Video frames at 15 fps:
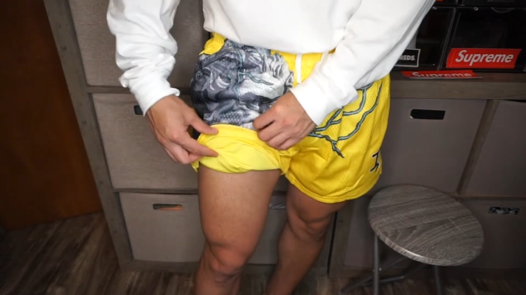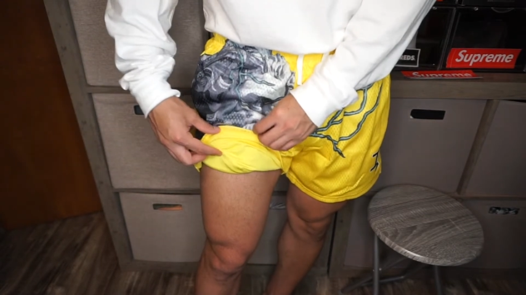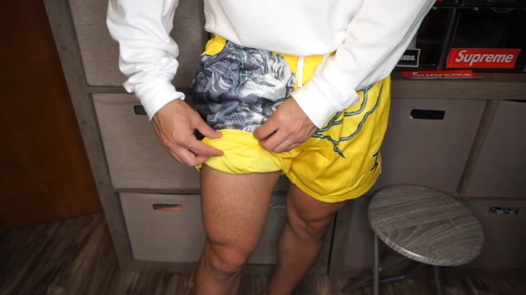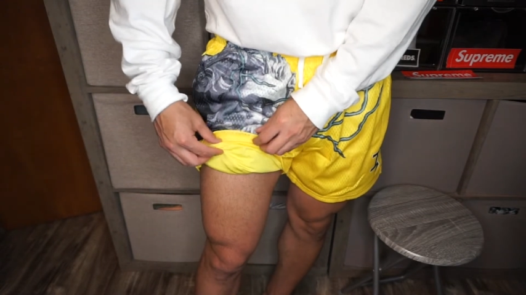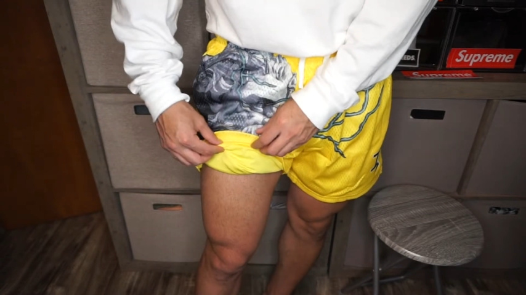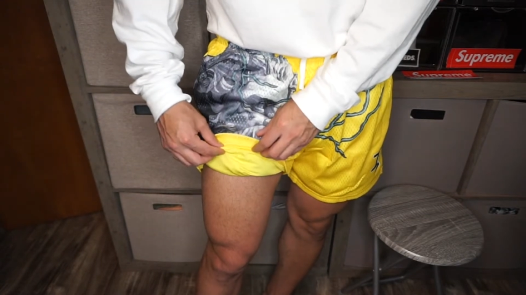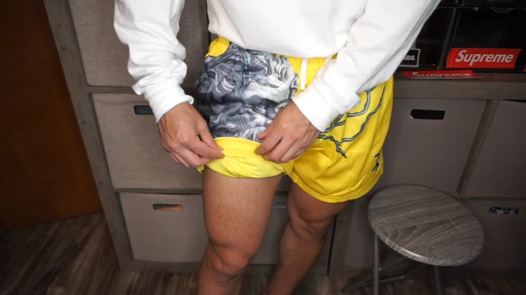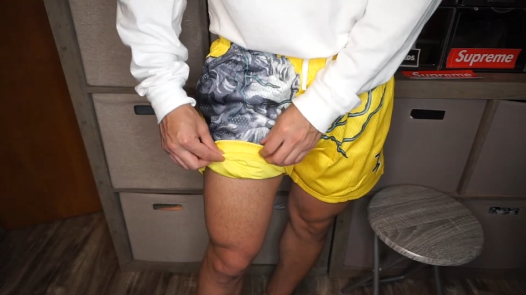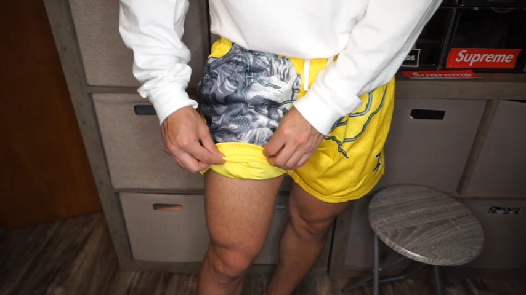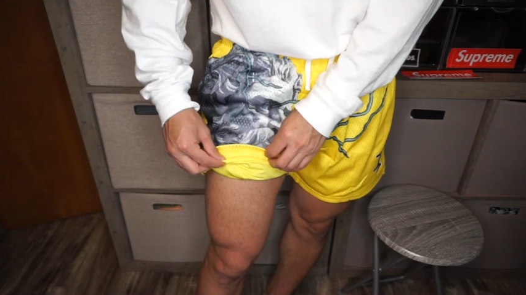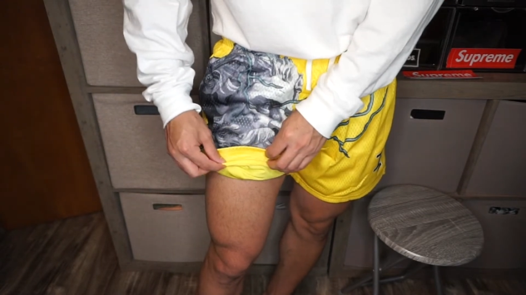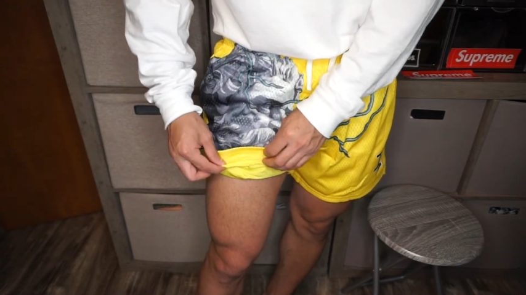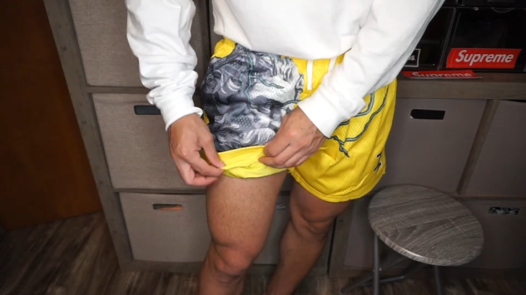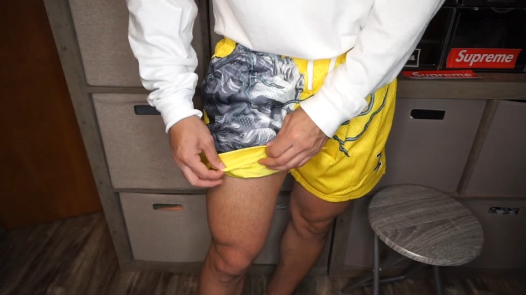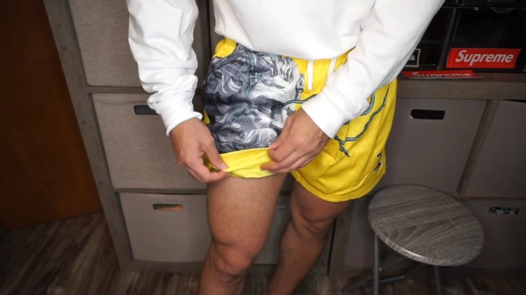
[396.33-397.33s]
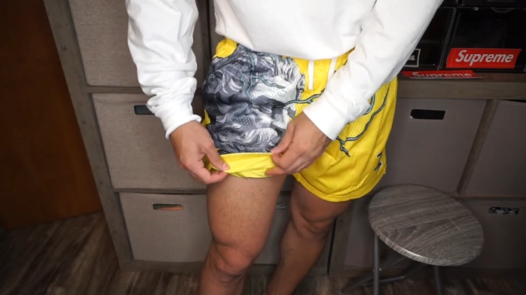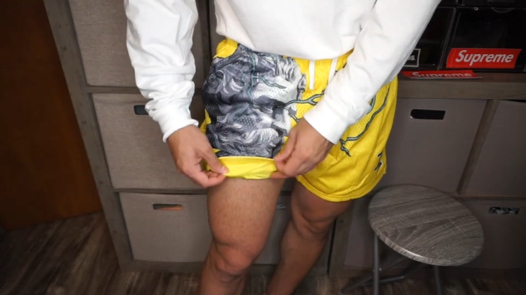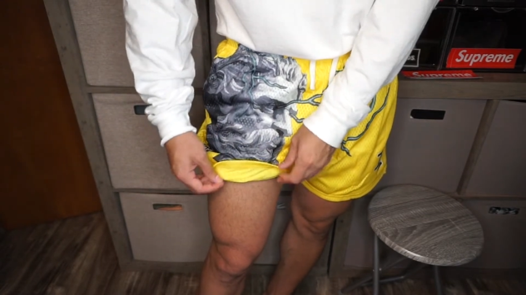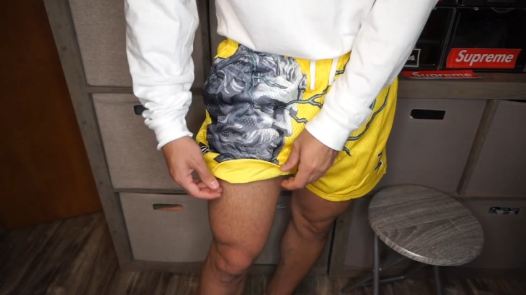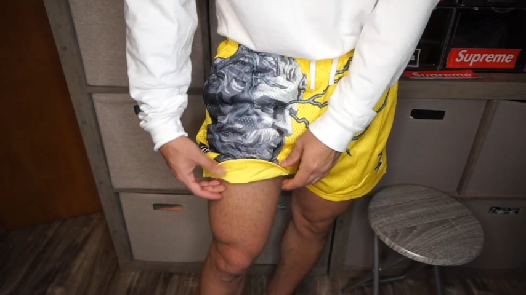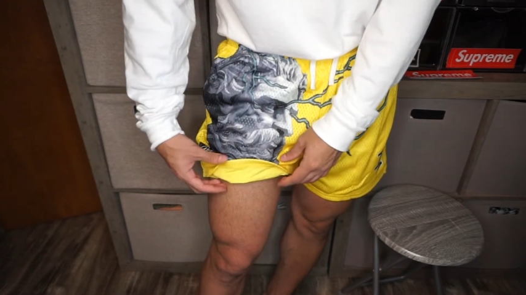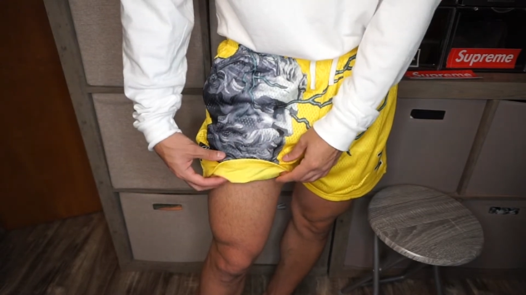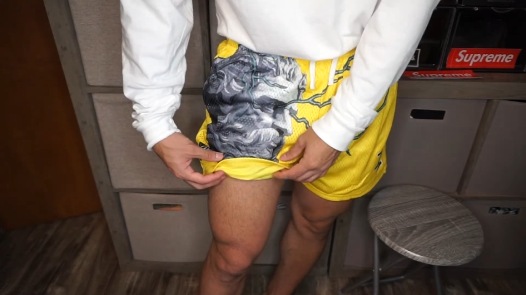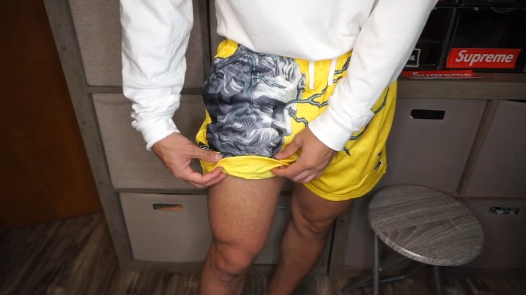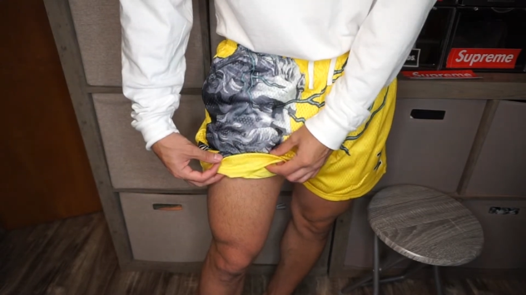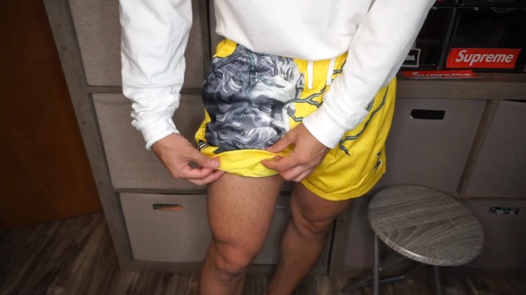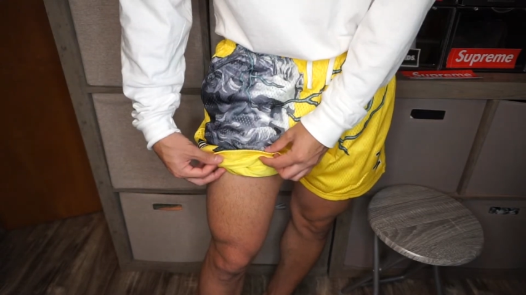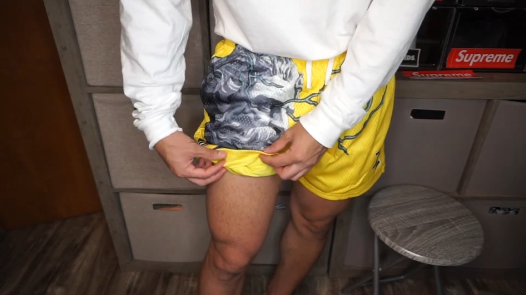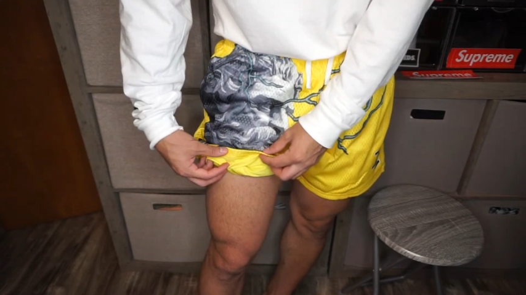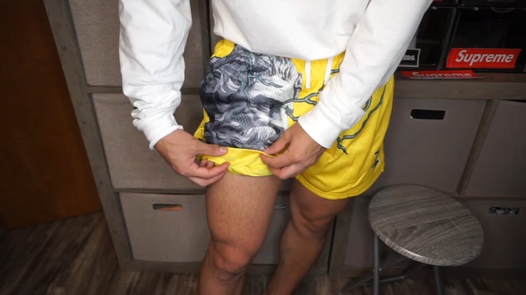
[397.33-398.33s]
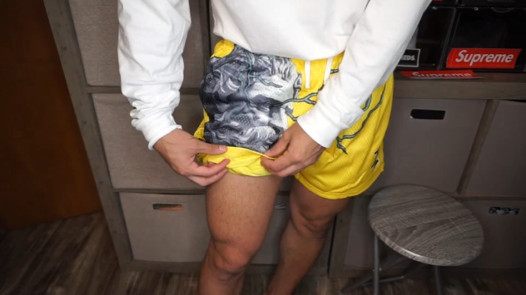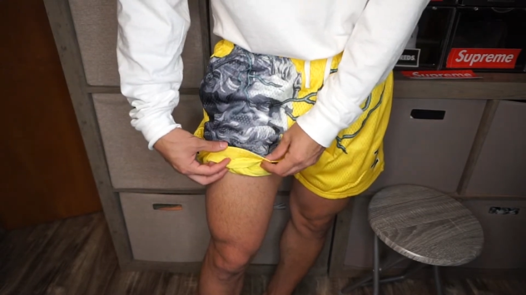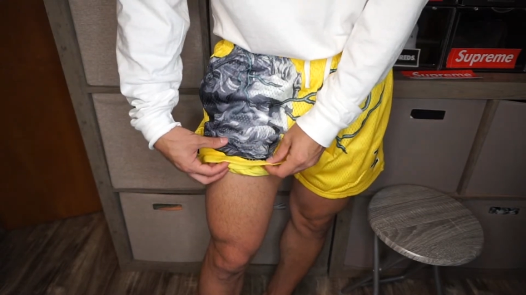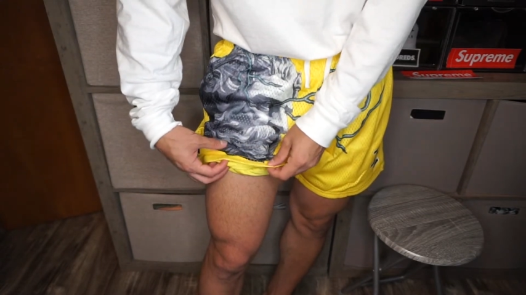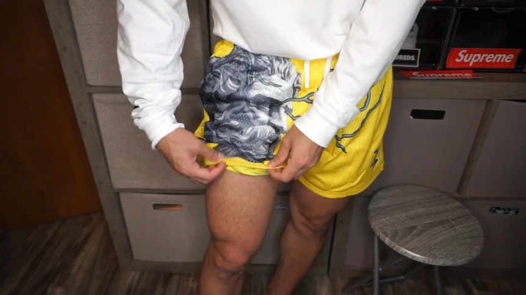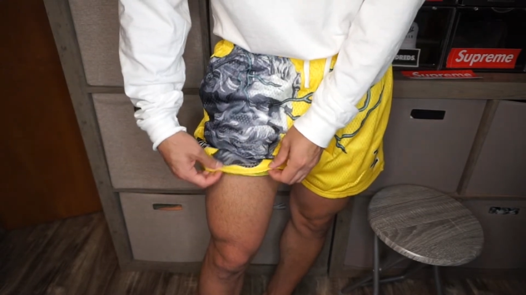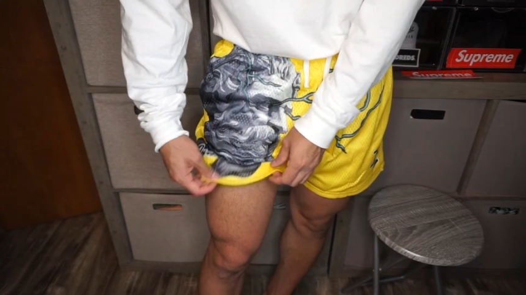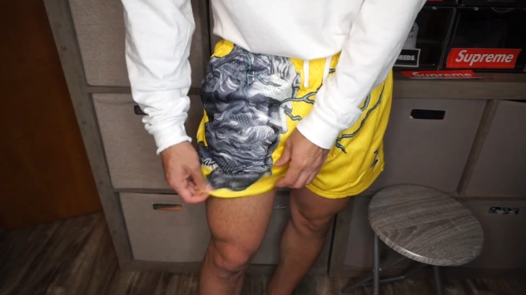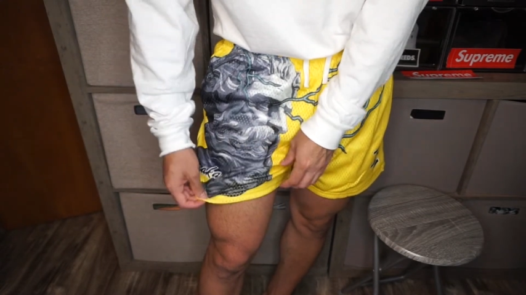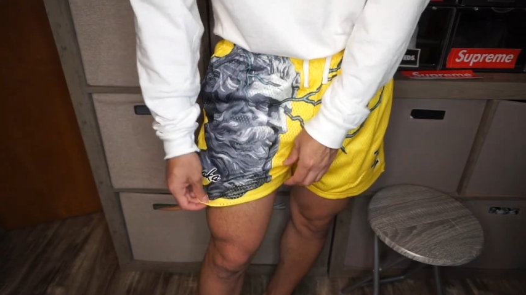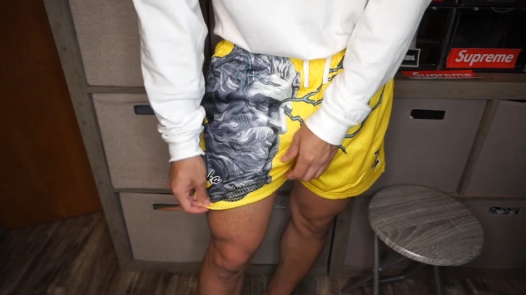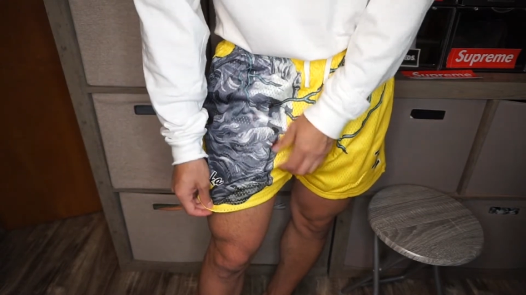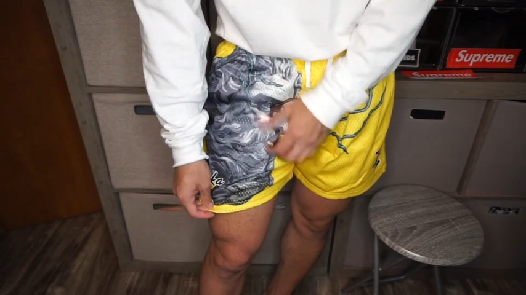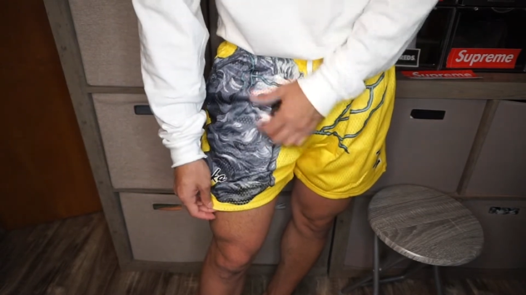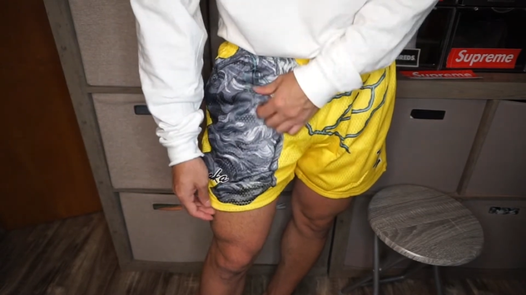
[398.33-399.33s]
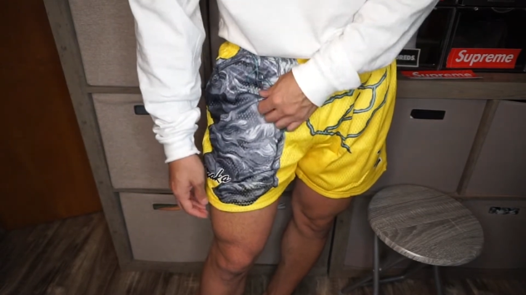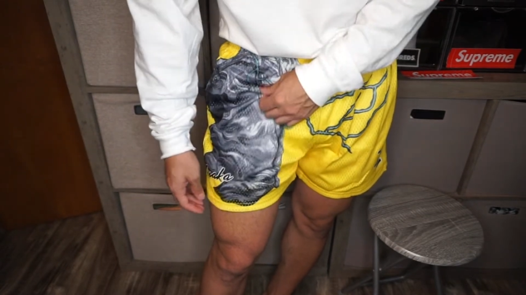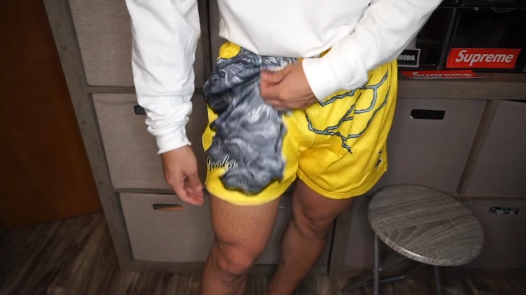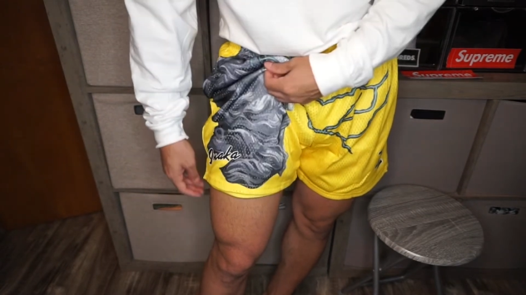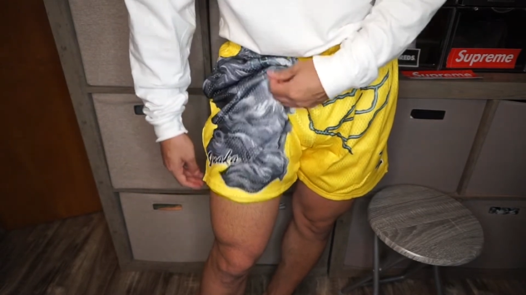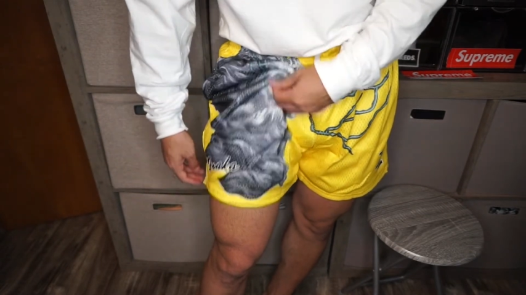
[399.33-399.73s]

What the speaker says: [unreadable: no face in view]